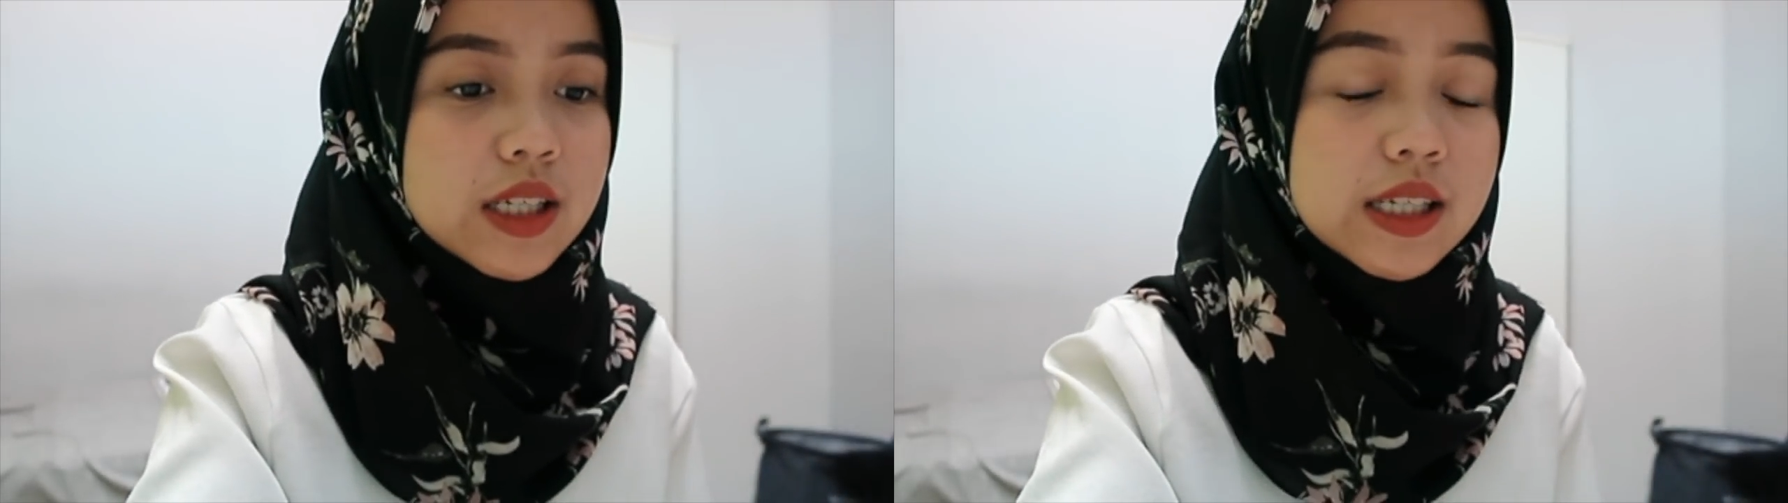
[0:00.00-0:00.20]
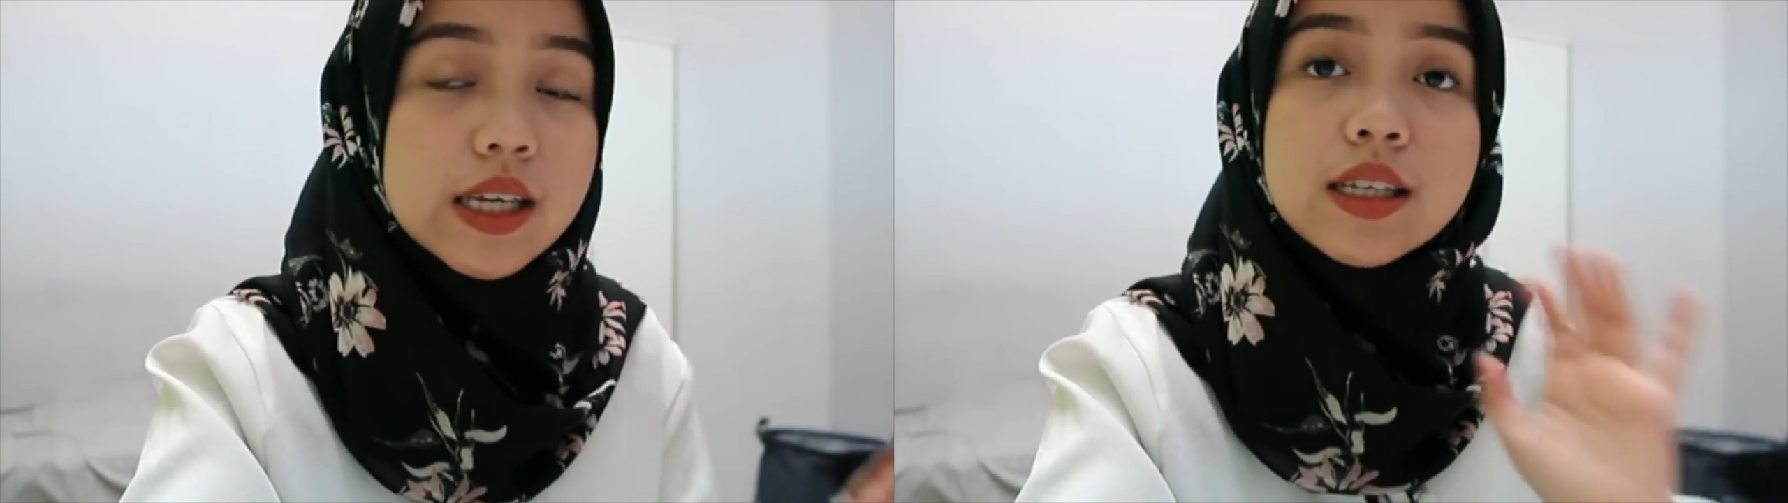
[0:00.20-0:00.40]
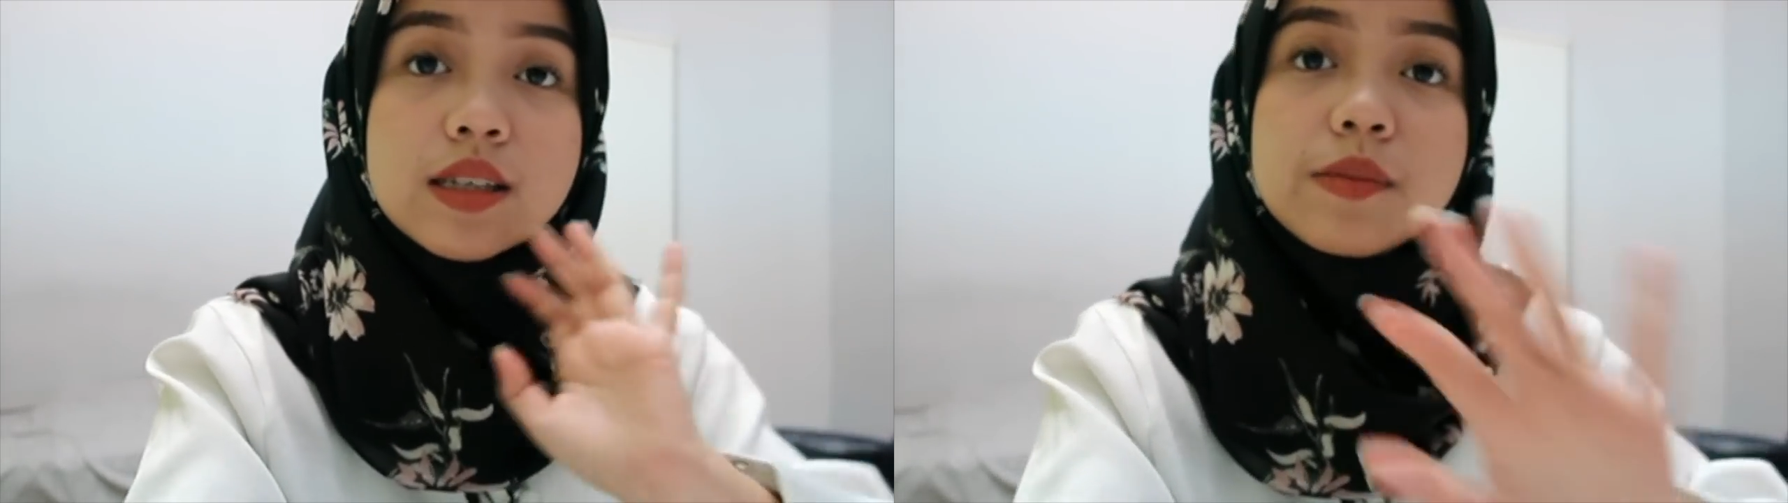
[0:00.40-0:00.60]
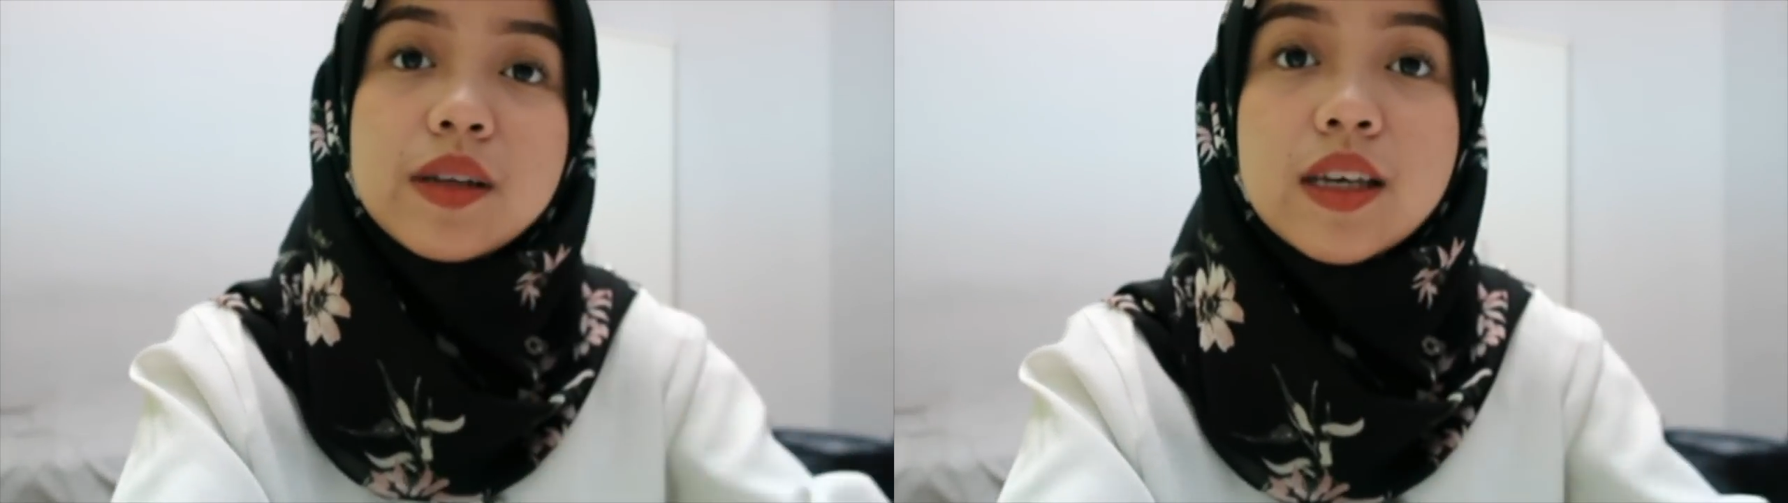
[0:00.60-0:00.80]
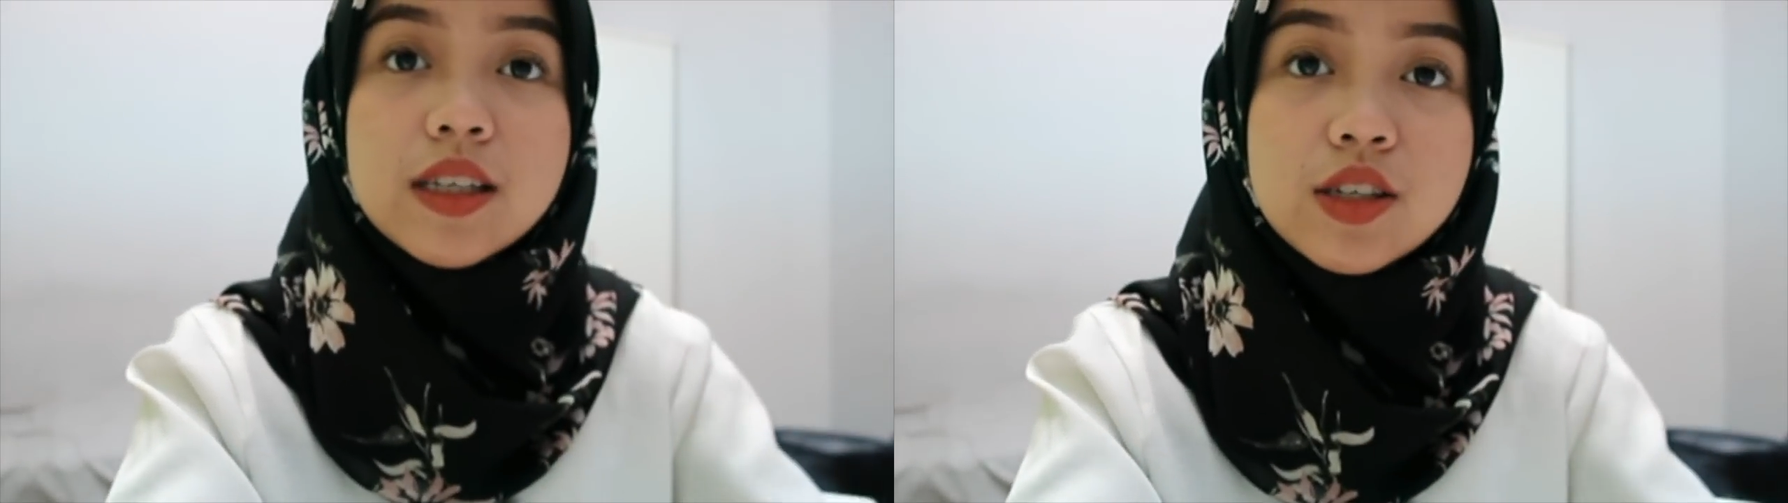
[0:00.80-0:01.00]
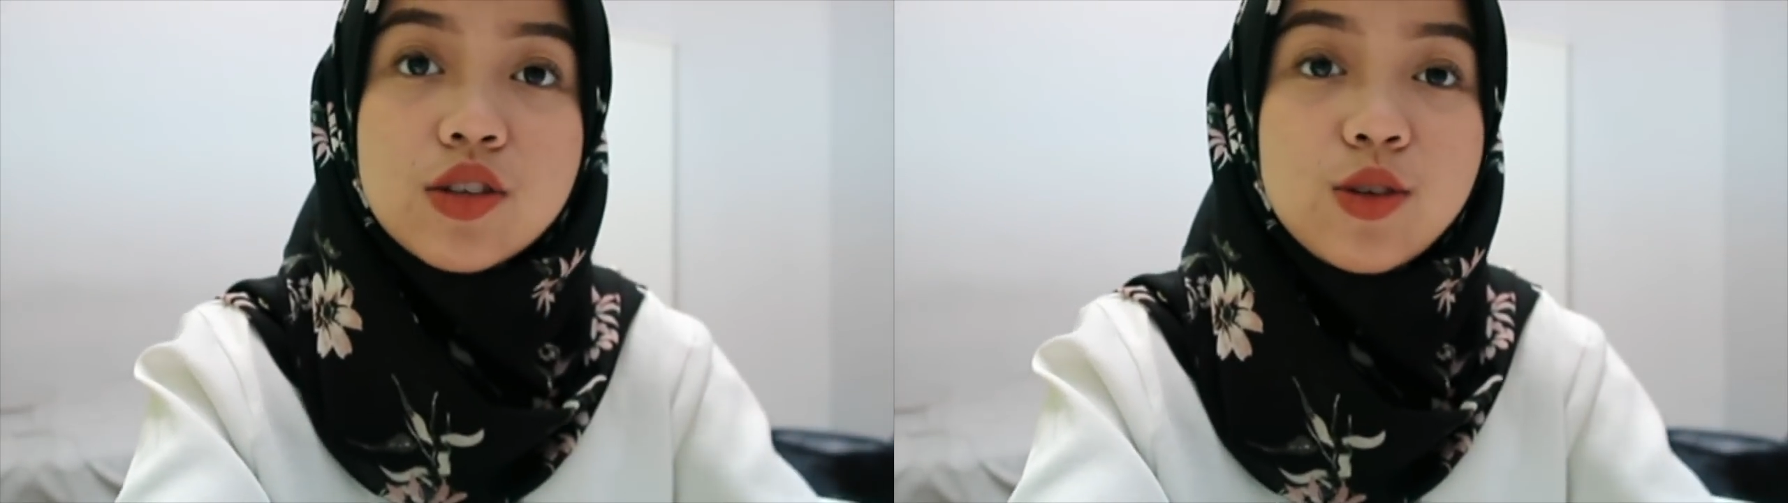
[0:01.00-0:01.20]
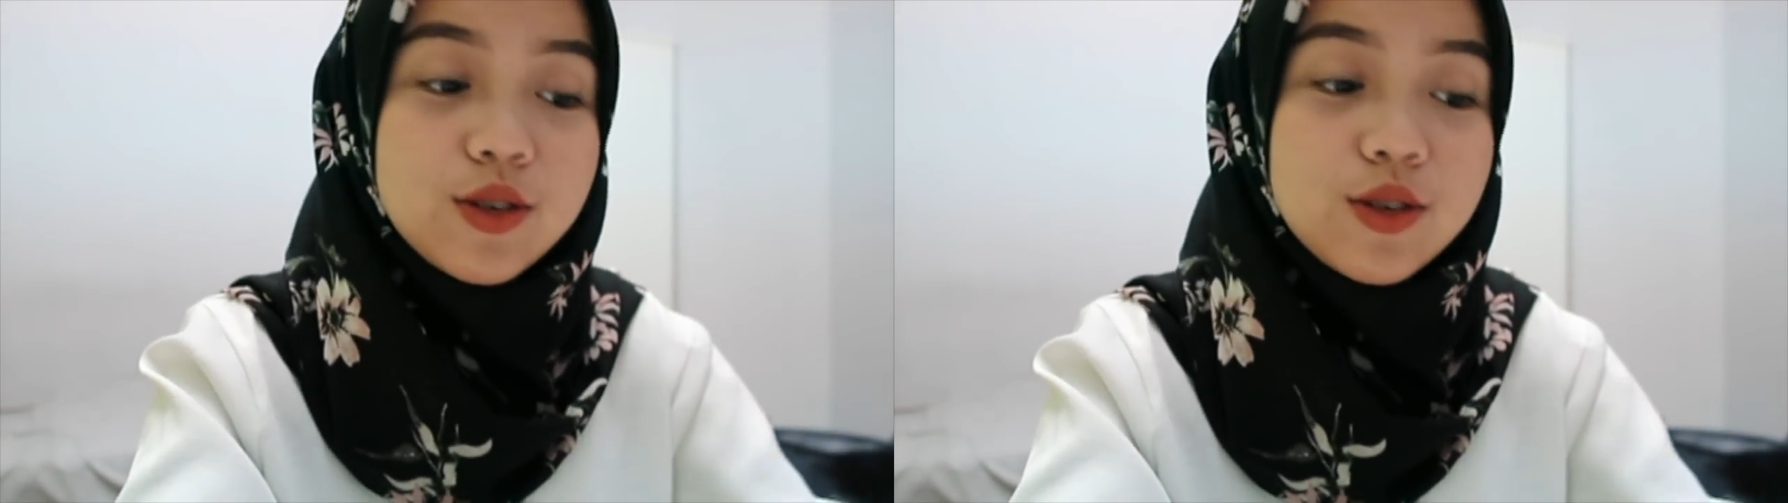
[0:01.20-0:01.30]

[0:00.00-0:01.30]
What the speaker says: 6 minutes